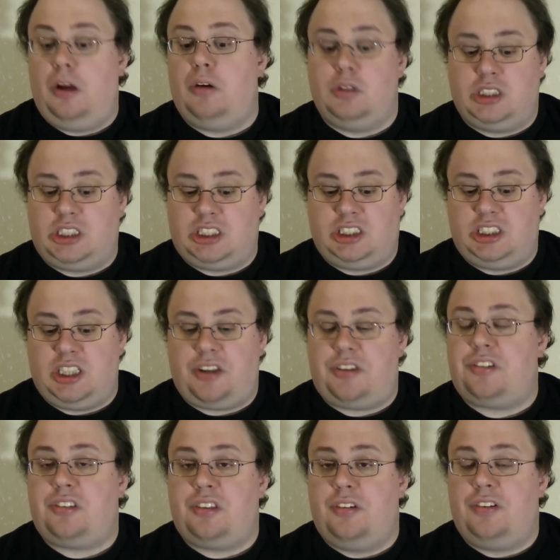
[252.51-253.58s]
though it's
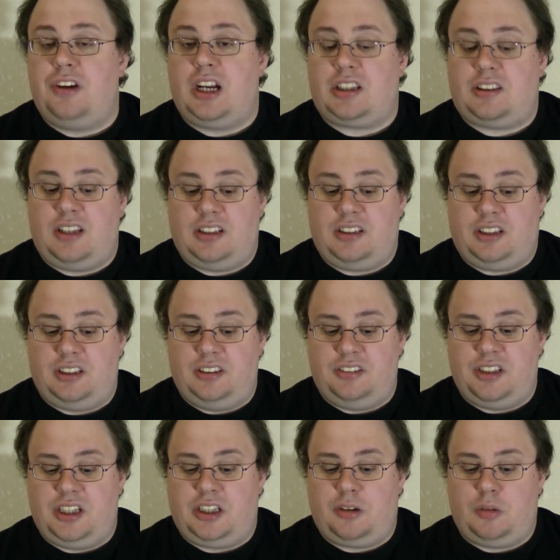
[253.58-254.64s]
just the fact that he can
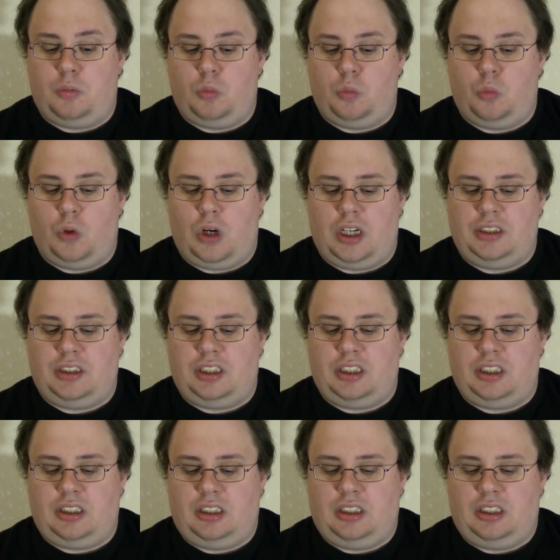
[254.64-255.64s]
take one